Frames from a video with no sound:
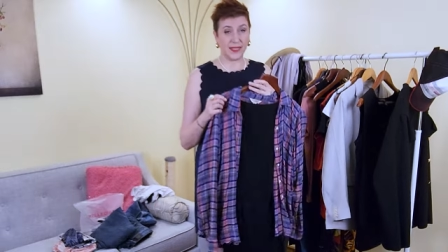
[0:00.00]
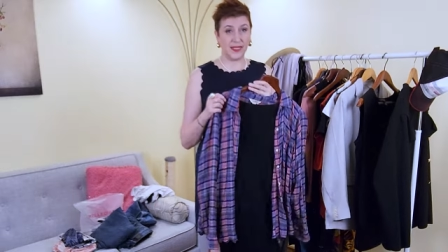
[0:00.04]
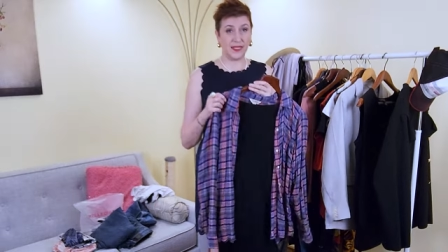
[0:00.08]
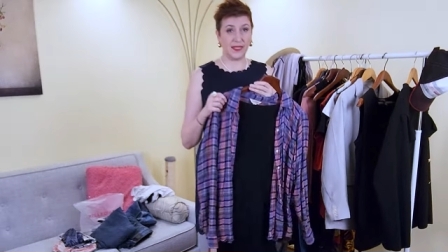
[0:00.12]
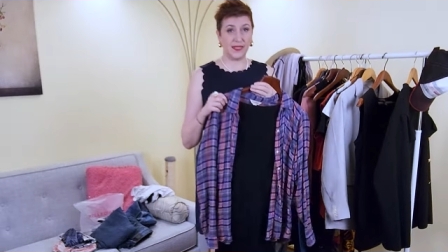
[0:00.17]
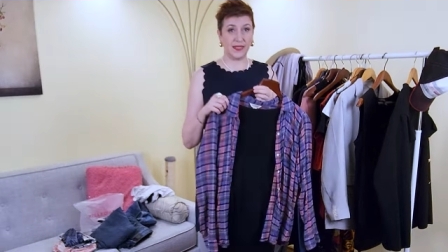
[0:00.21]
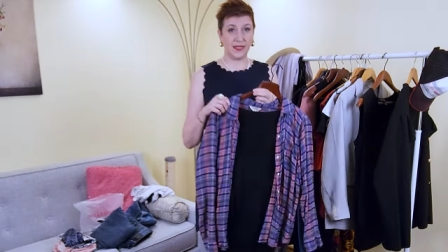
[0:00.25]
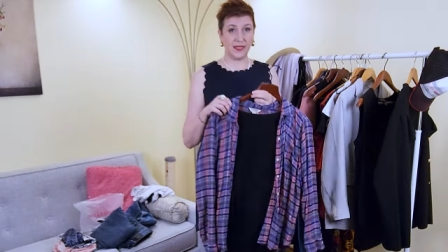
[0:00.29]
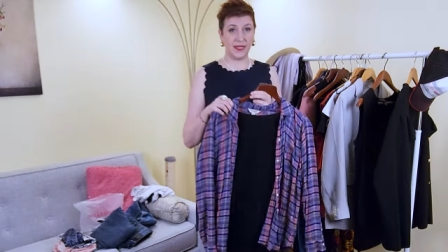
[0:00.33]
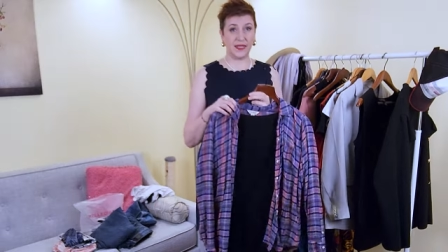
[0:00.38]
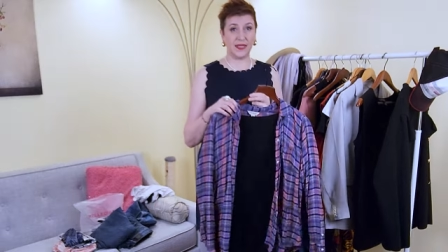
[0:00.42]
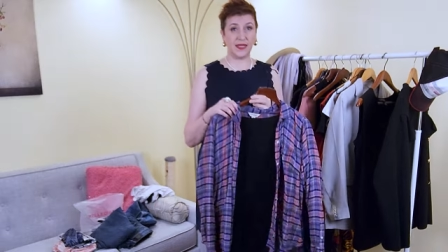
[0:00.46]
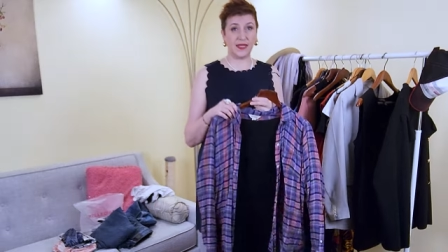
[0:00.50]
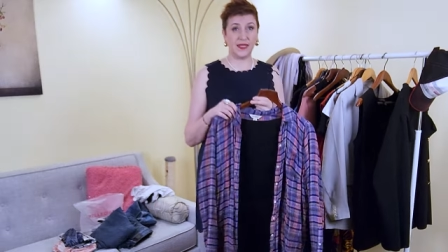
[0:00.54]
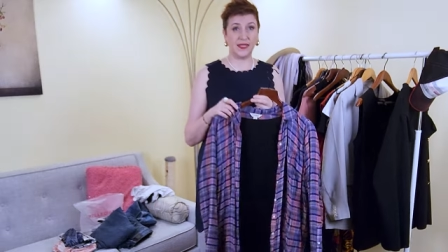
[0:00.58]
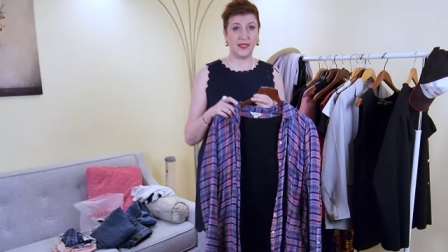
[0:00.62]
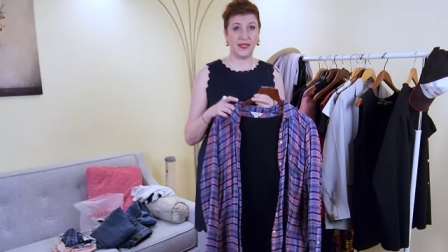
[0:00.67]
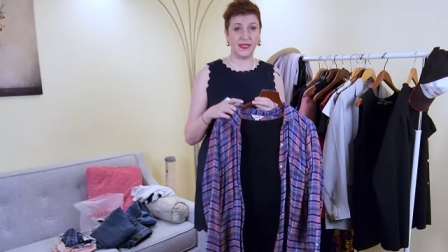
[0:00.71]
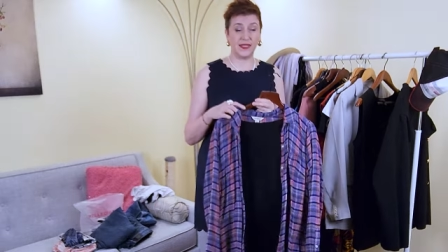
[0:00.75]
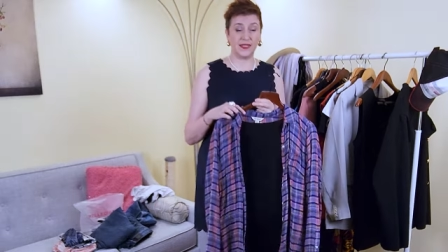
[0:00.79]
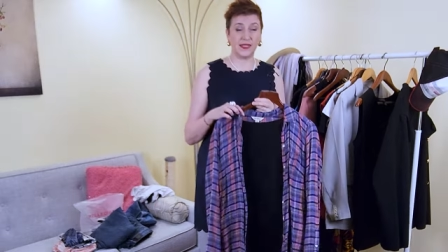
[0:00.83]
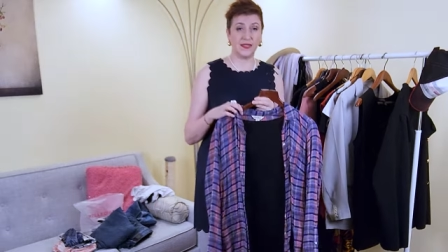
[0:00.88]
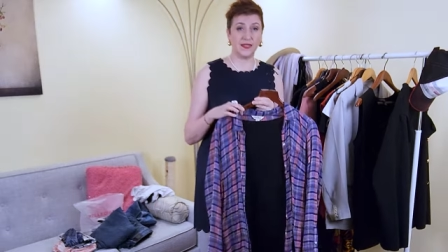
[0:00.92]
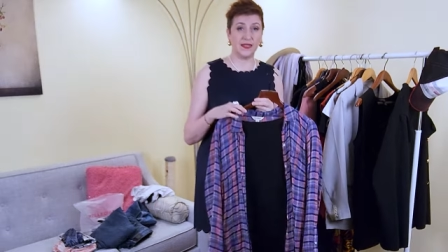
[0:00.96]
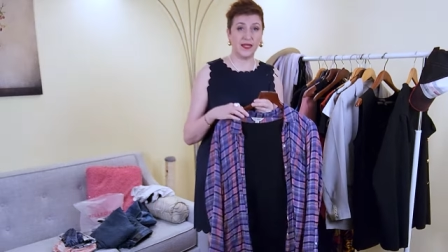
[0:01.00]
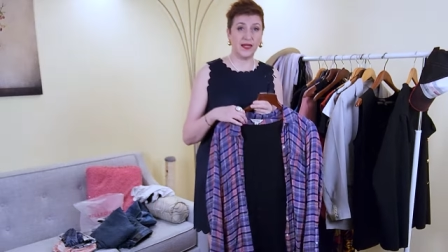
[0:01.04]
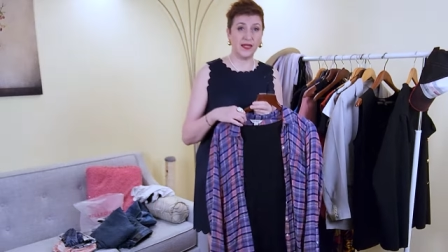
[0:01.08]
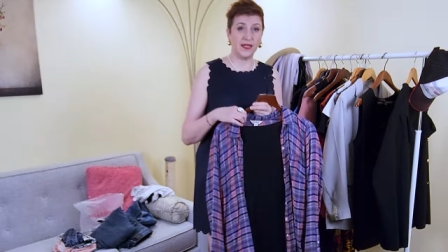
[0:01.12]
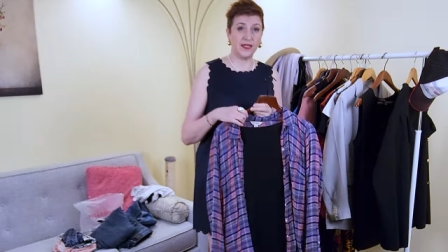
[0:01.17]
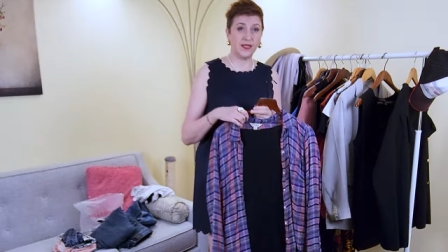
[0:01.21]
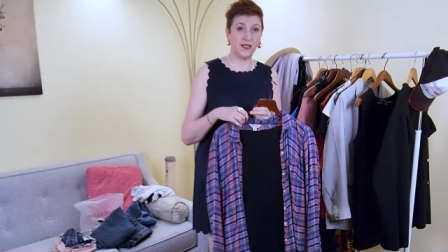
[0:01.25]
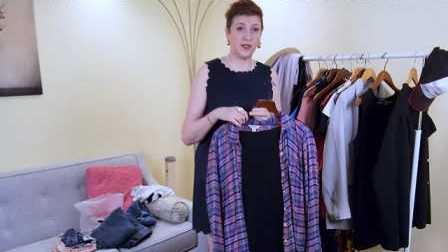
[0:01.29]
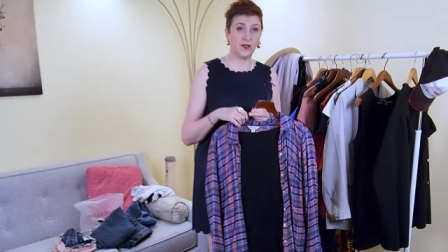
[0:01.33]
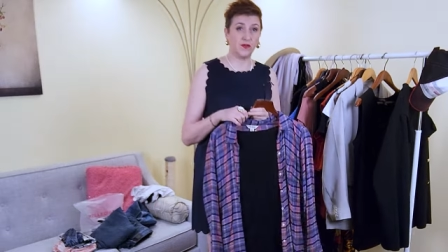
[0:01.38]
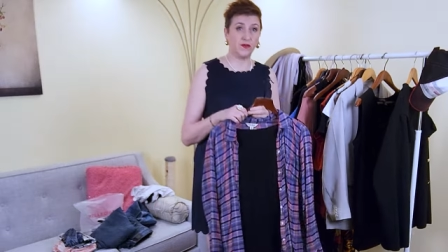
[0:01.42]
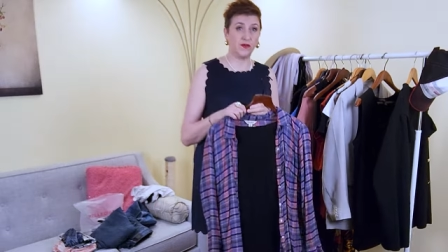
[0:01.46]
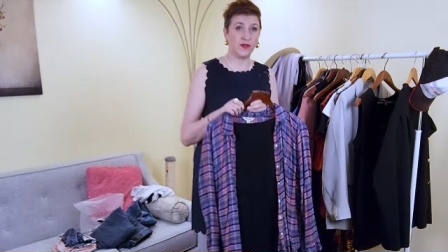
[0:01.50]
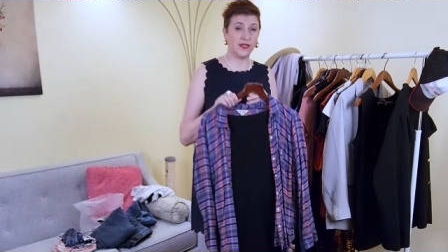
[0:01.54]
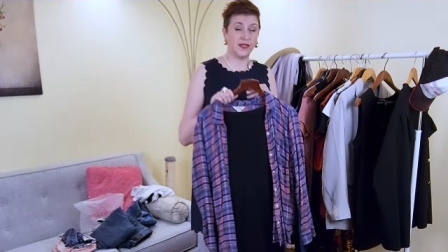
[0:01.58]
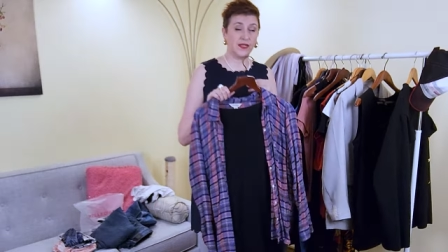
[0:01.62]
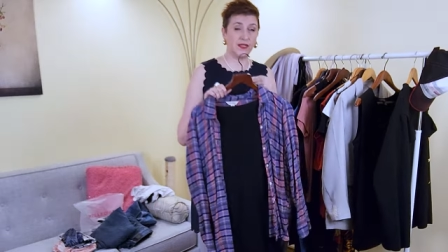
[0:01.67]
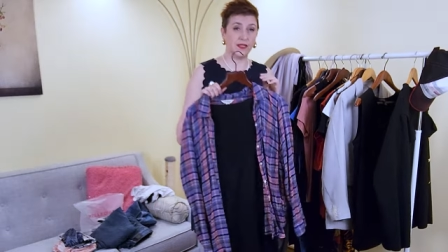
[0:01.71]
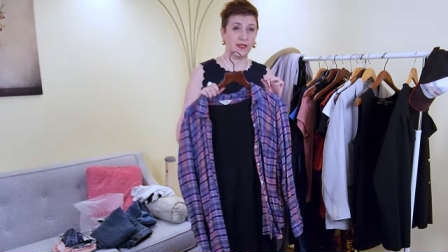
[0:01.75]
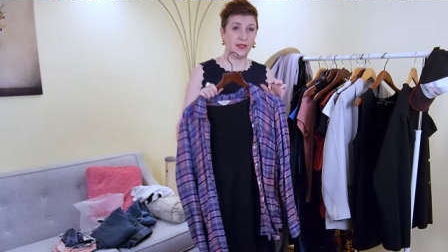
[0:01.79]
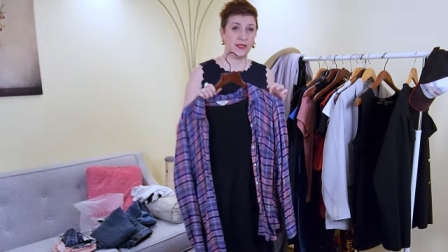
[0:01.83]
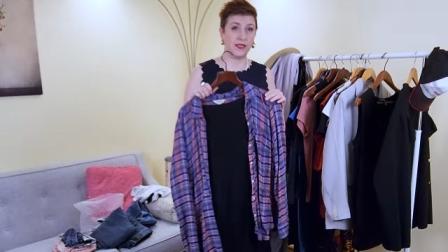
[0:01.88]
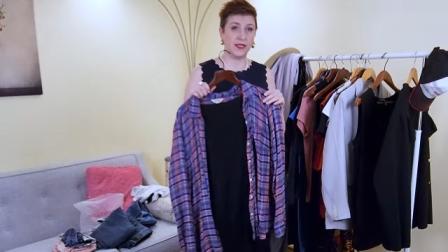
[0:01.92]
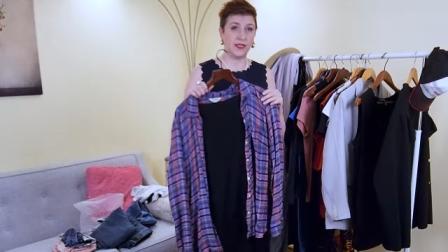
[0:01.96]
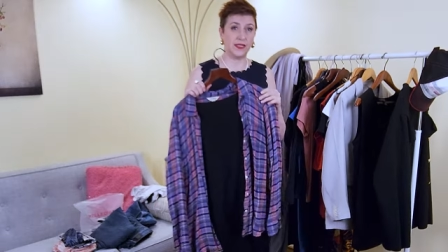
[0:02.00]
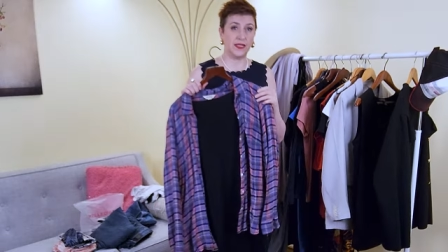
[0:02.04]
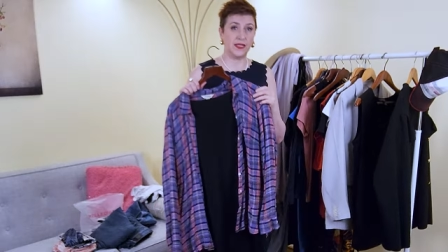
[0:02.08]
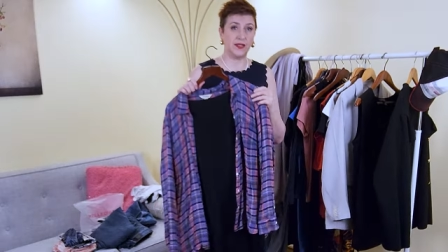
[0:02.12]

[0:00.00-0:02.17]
And again, it's nice to wear it